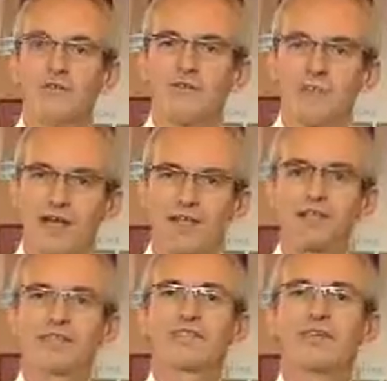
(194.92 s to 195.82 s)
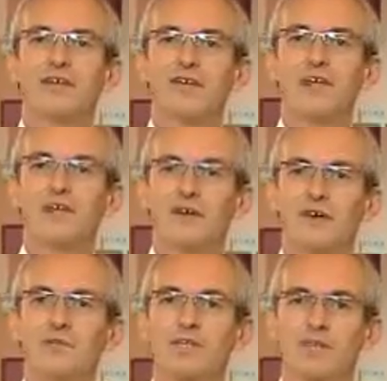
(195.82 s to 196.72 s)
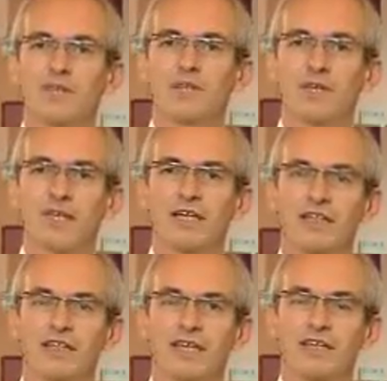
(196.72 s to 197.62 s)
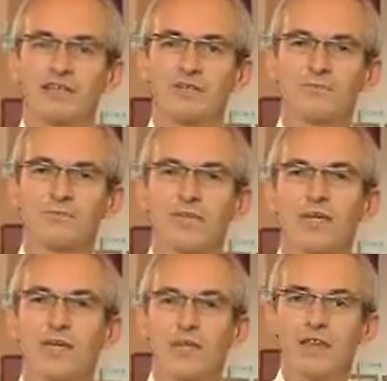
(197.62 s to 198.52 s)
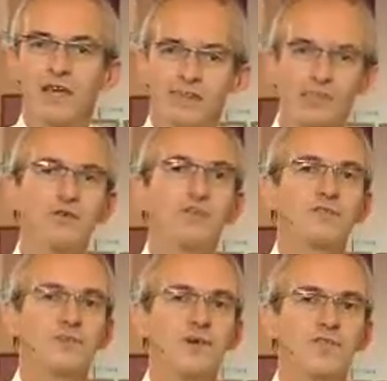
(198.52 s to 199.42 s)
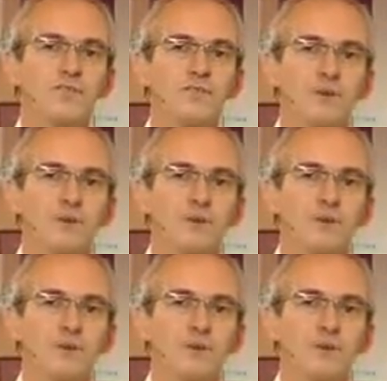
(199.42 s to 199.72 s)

and balance in adopting European legislation. That too is why it's